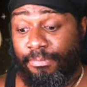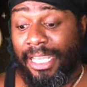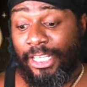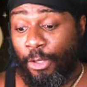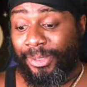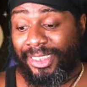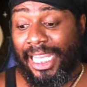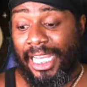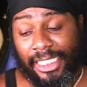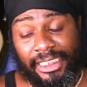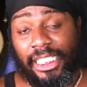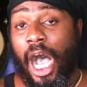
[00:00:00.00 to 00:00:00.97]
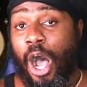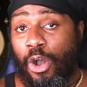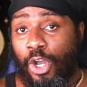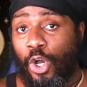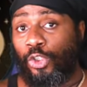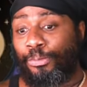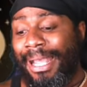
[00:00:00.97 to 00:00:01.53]
Make no mistake, this all
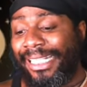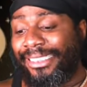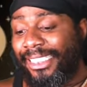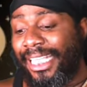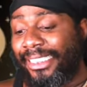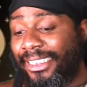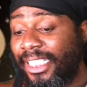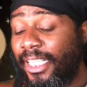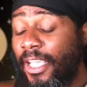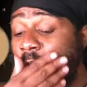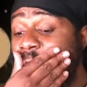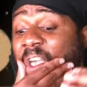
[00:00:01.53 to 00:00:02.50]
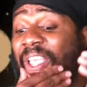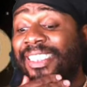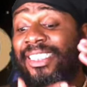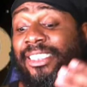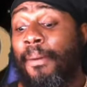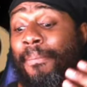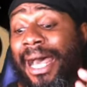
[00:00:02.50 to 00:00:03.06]
goes back to destiny. Is
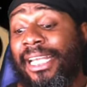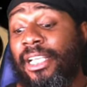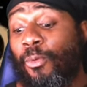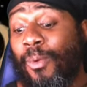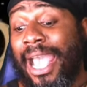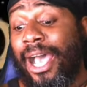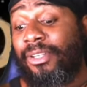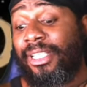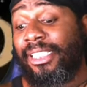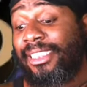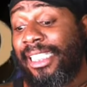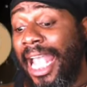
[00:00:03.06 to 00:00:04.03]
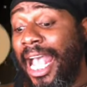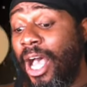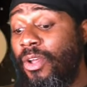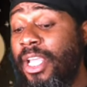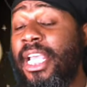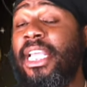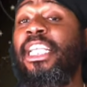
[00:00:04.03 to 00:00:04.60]
somebody around this
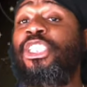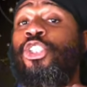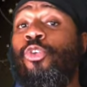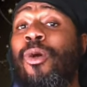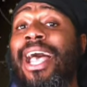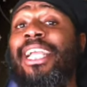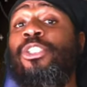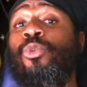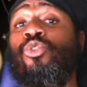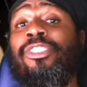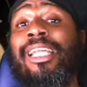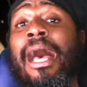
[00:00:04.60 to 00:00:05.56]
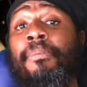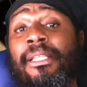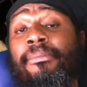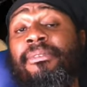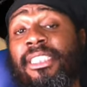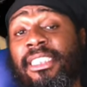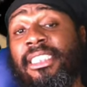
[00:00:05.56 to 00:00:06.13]
child that's trying to stop
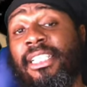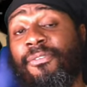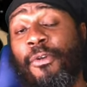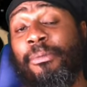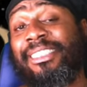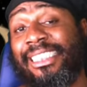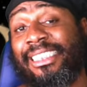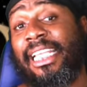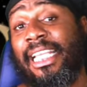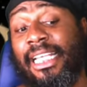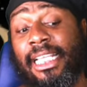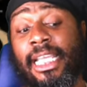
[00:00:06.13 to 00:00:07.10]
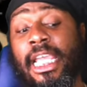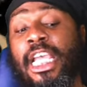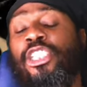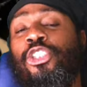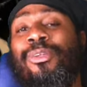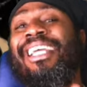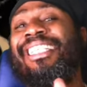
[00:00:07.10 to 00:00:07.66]
them from succeeding
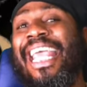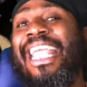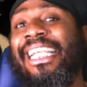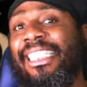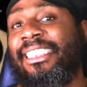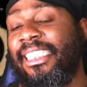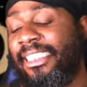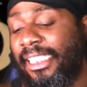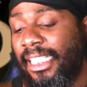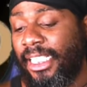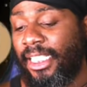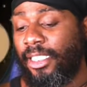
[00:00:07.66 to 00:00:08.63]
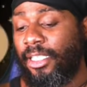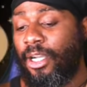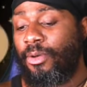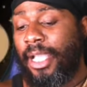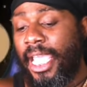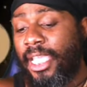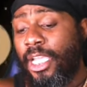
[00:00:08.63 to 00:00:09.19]
so that they can succeed,
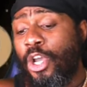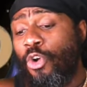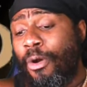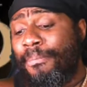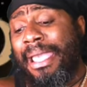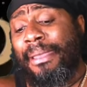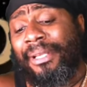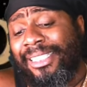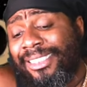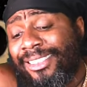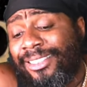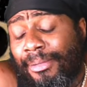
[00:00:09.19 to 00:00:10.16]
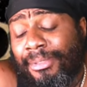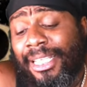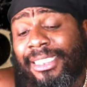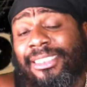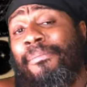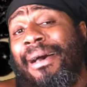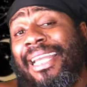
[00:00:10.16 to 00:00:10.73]
okay? Or maybe this is something that
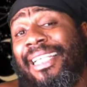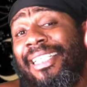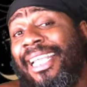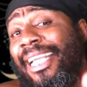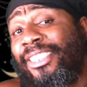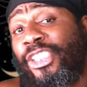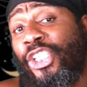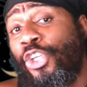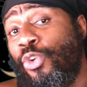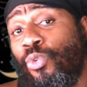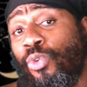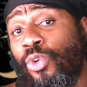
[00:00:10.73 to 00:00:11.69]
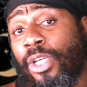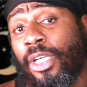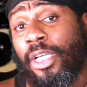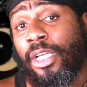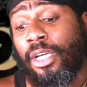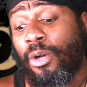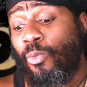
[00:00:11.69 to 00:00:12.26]
somebody did to you
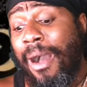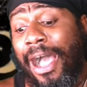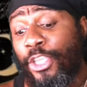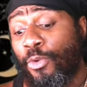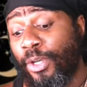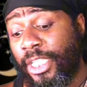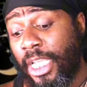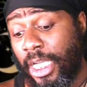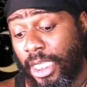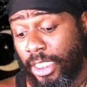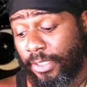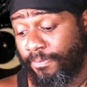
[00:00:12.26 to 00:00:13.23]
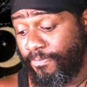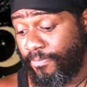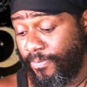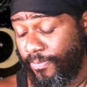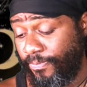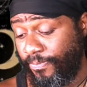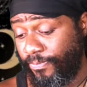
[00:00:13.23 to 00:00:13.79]
while you were young.
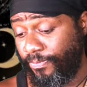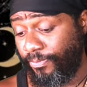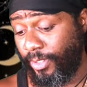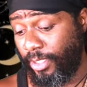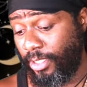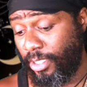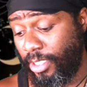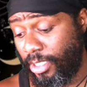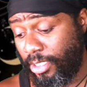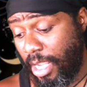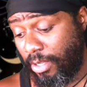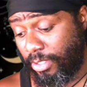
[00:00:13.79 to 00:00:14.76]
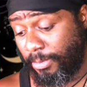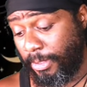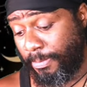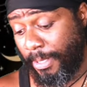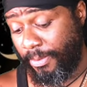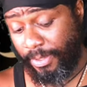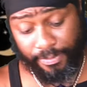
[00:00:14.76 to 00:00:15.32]
Talk to me,
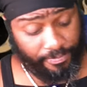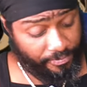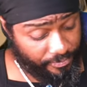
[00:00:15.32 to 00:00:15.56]
spirit.